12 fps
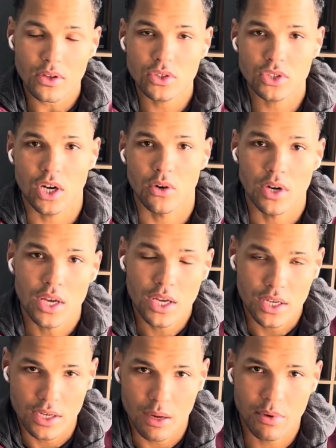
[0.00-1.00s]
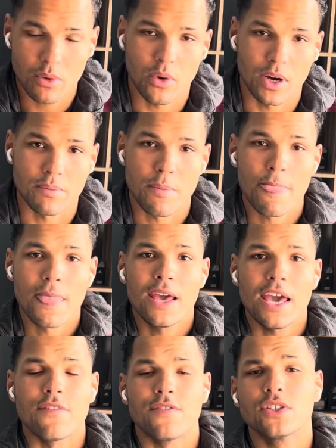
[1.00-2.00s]
So, number 1,
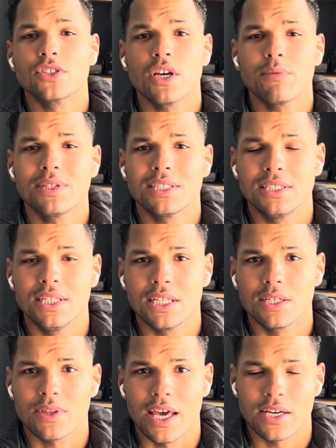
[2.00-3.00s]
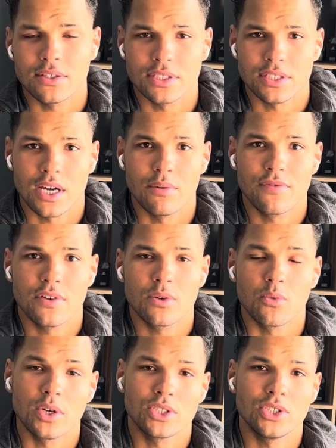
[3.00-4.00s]
if you're someone that's dealing with ankle discomfort,
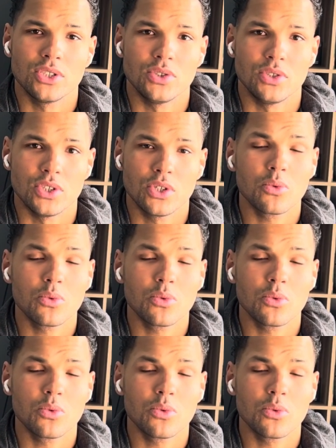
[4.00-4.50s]
what should you do?